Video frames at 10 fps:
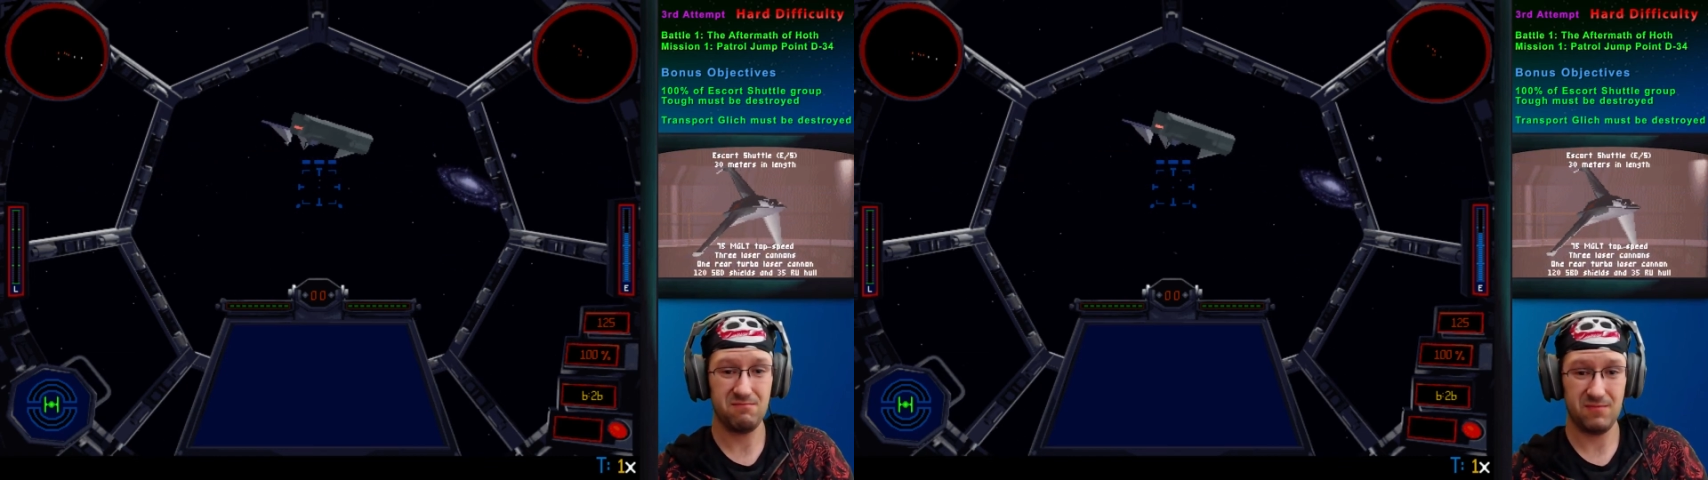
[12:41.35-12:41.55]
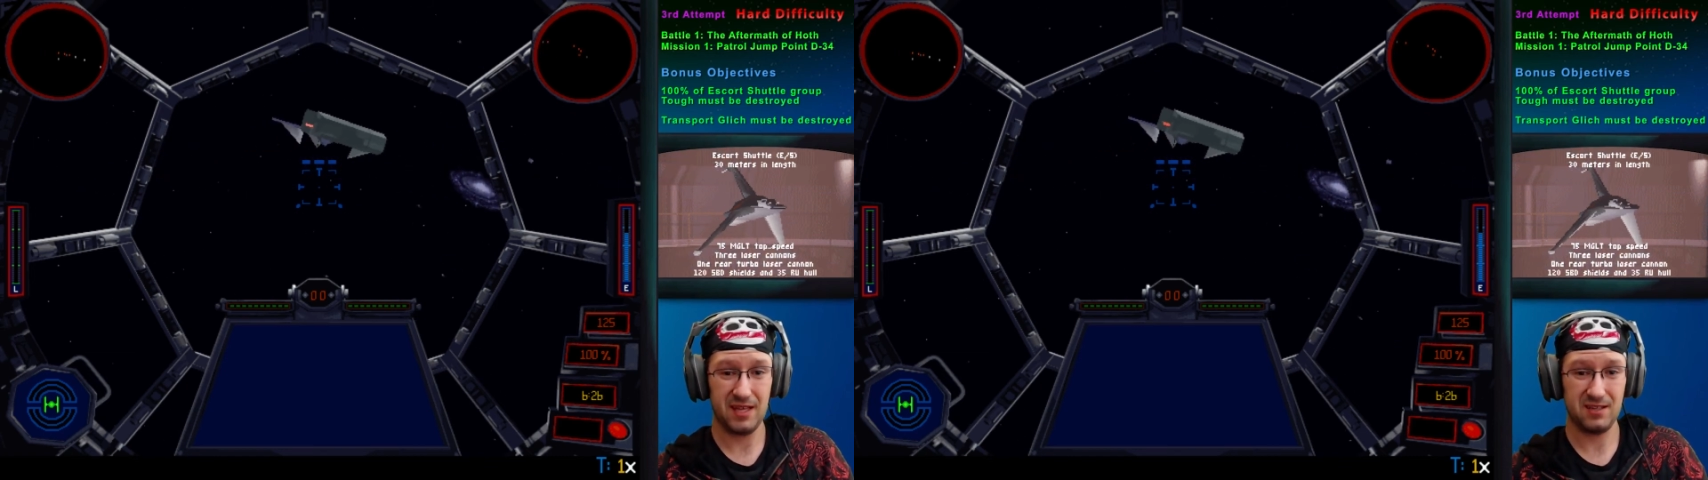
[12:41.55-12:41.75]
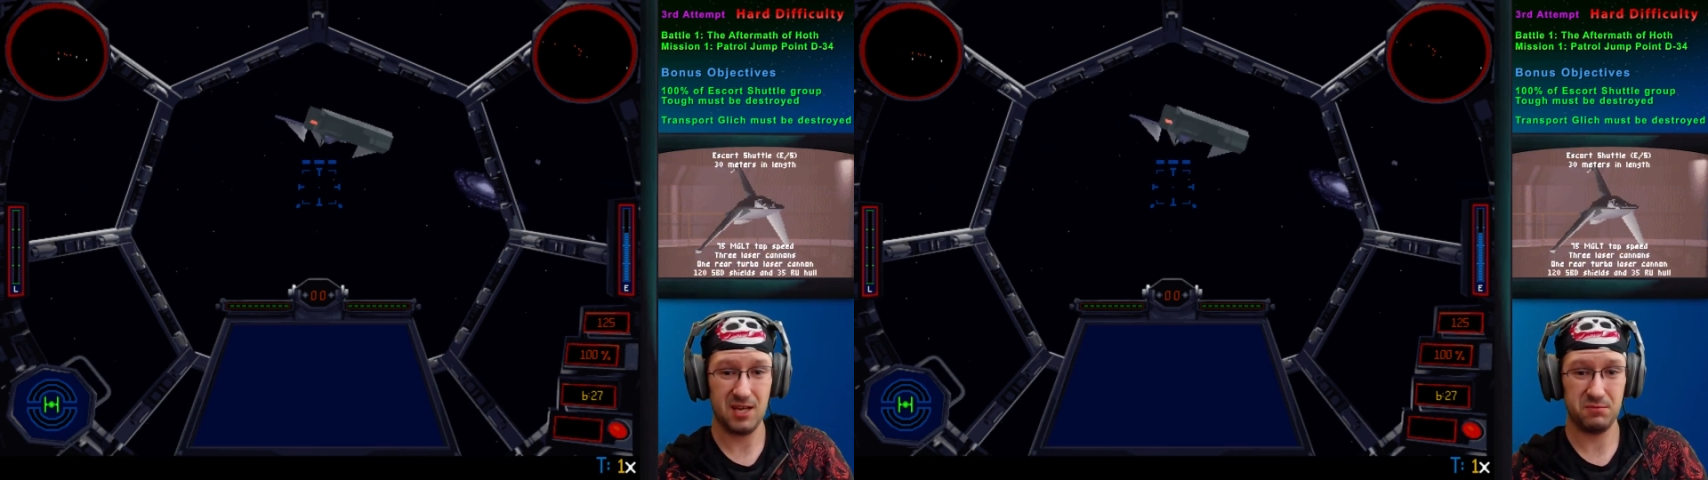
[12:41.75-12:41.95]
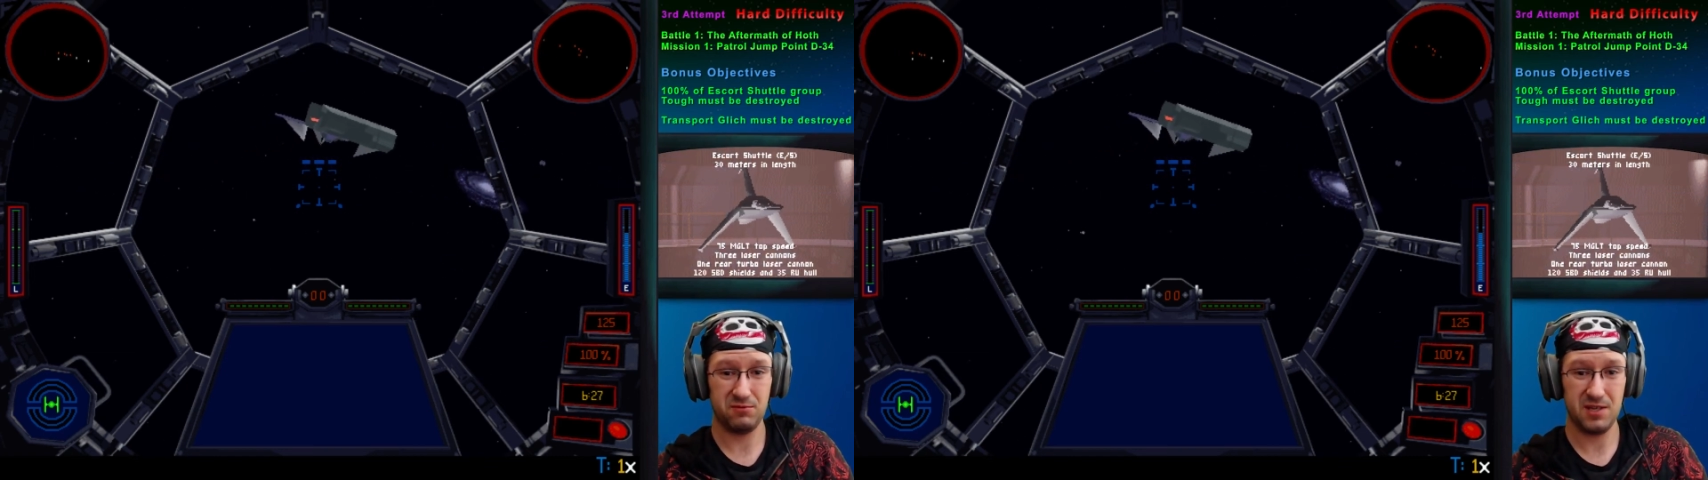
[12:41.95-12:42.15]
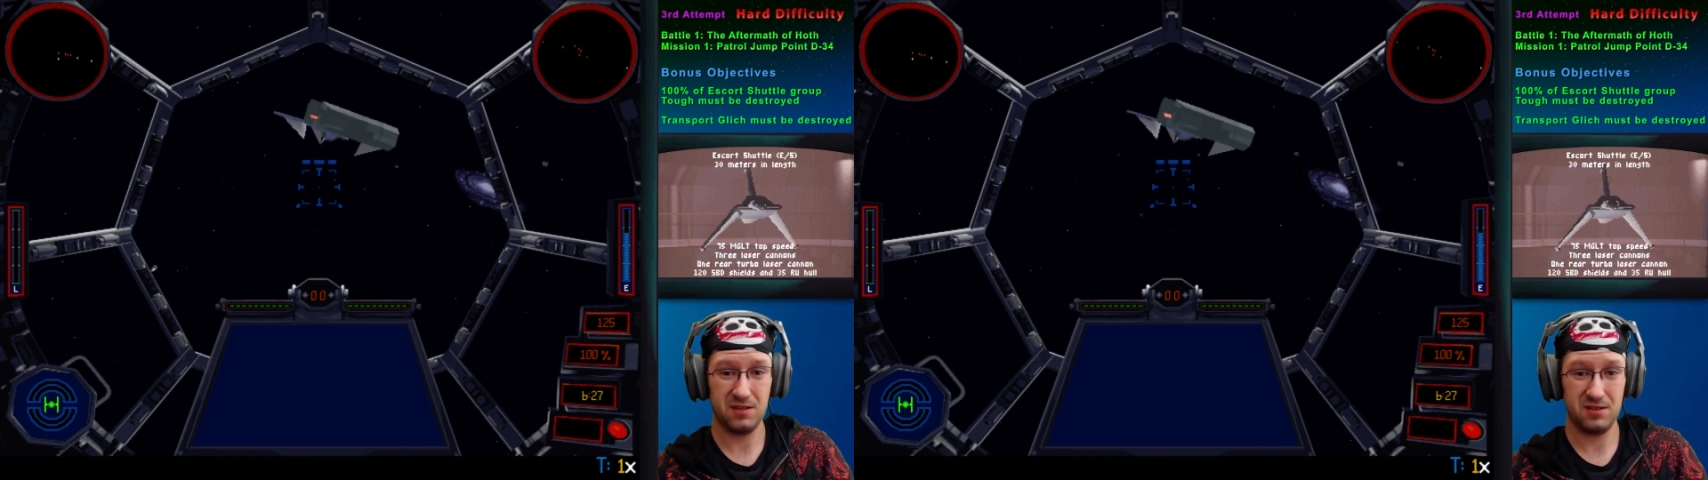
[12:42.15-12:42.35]
that comes
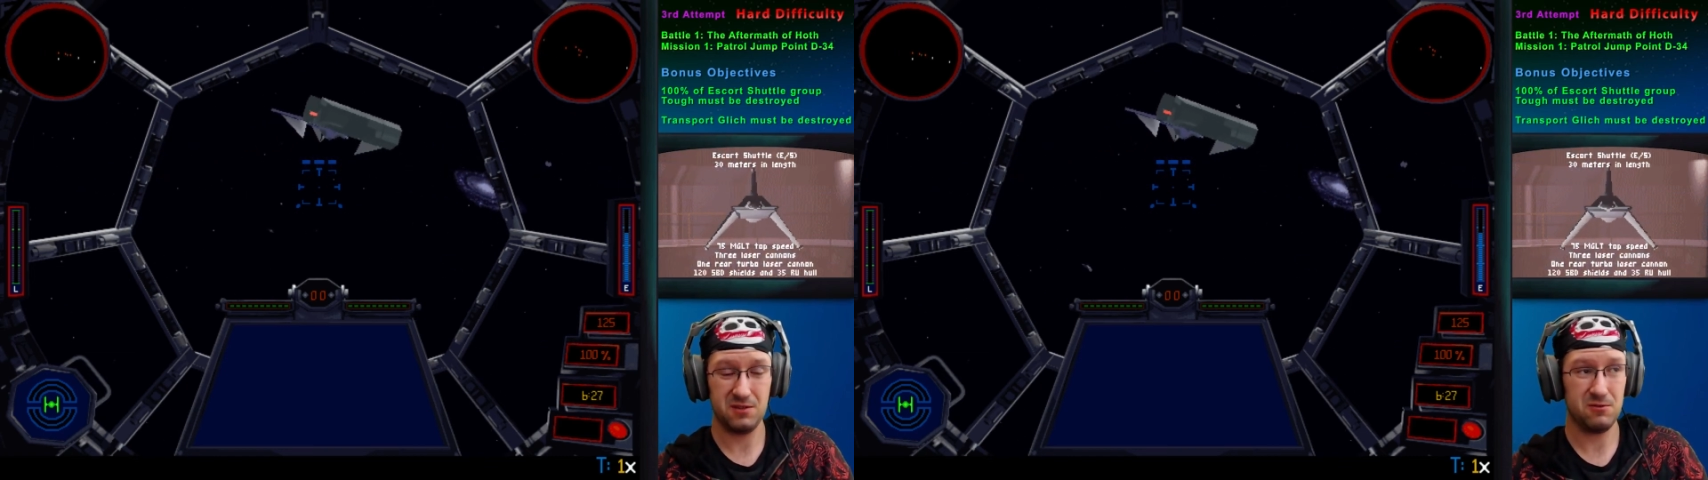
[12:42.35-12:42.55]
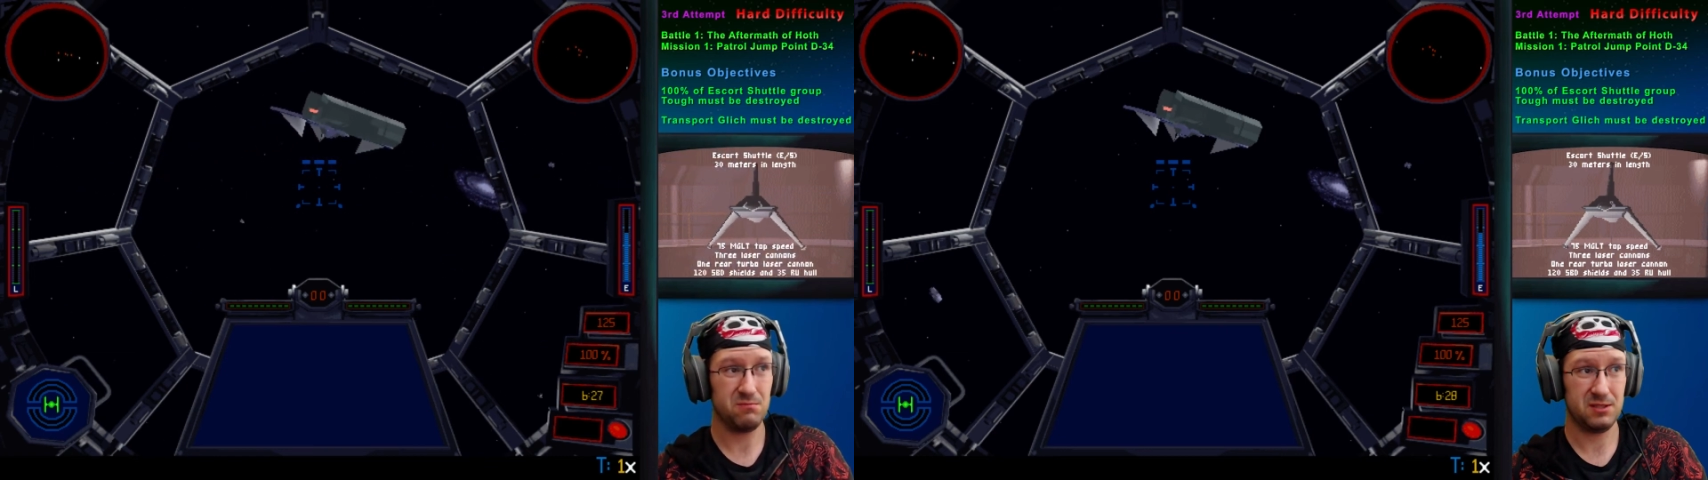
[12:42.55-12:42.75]
around near them,